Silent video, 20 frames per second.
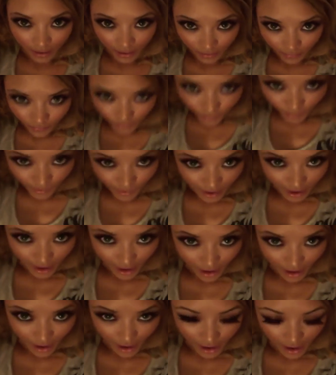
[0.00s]
From
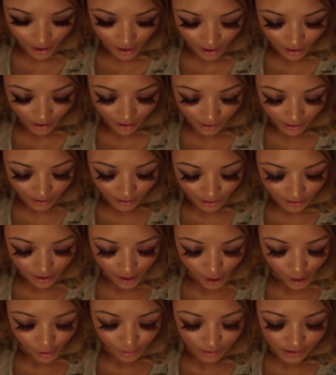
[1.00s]
there,
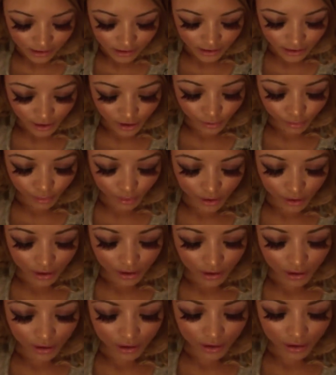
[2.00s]
I'm
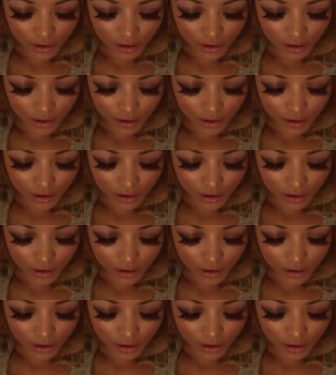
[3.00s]
sleeping.